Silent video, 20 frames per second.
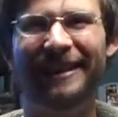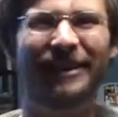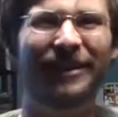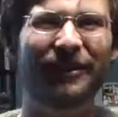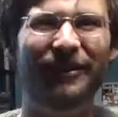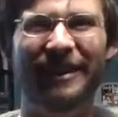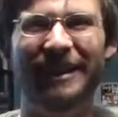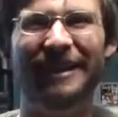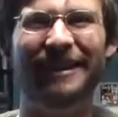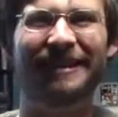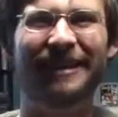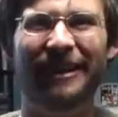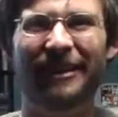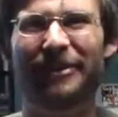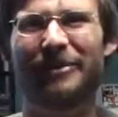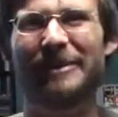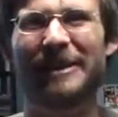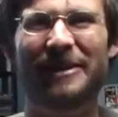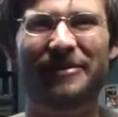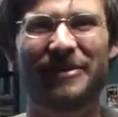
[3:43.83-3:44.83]
You don't need to
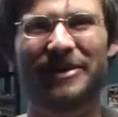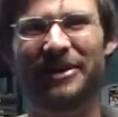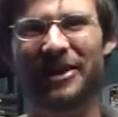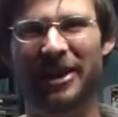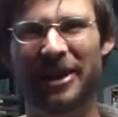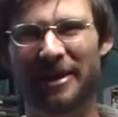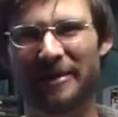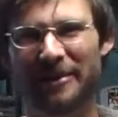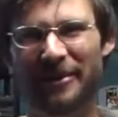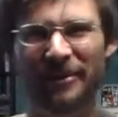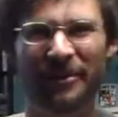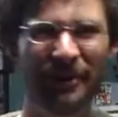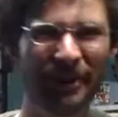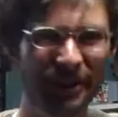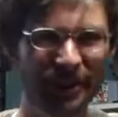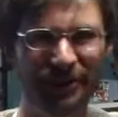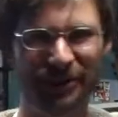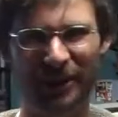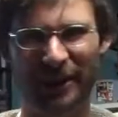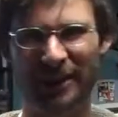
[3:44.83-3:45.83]
tell me every time you
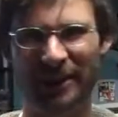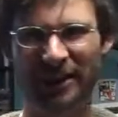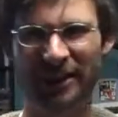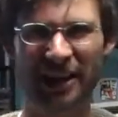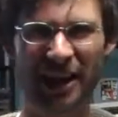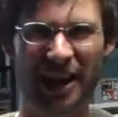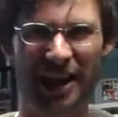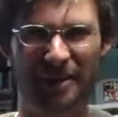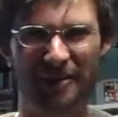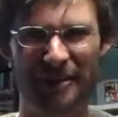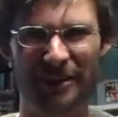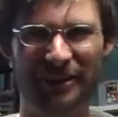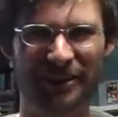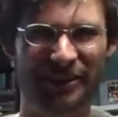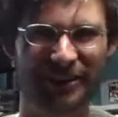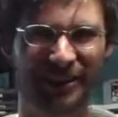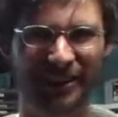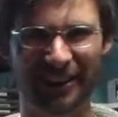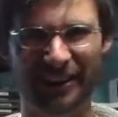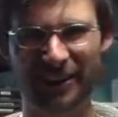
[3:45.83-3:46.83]
try to
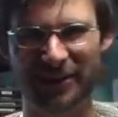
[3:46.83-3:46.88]
comment